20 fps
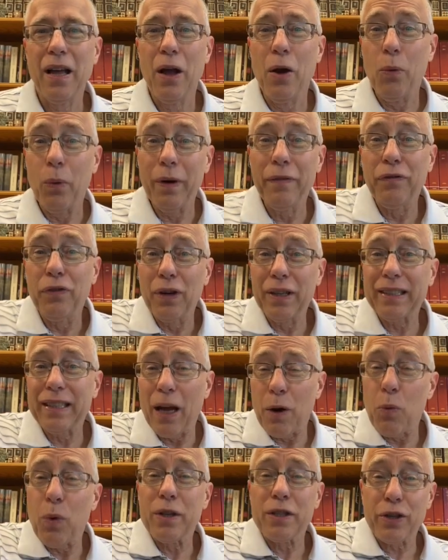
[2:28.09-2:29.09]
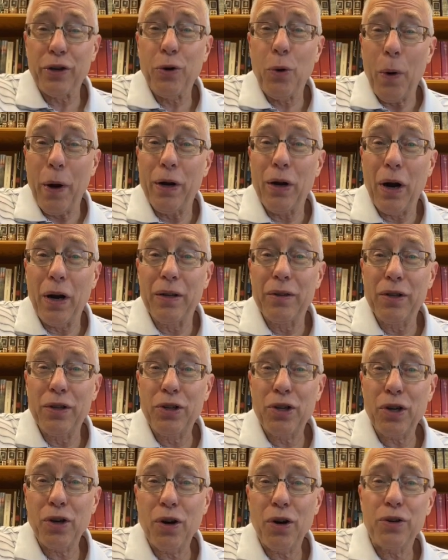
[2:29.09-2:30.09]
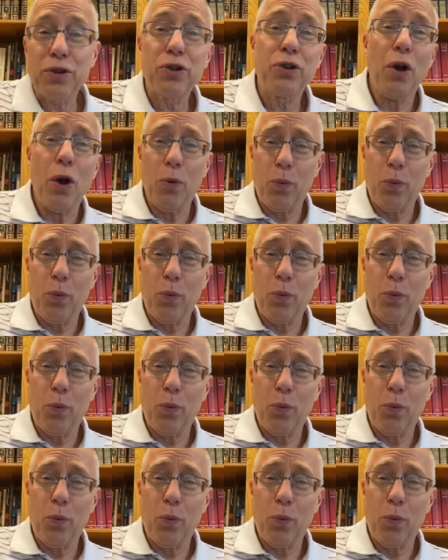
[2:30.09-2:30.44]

We've looked at what's going on in the church.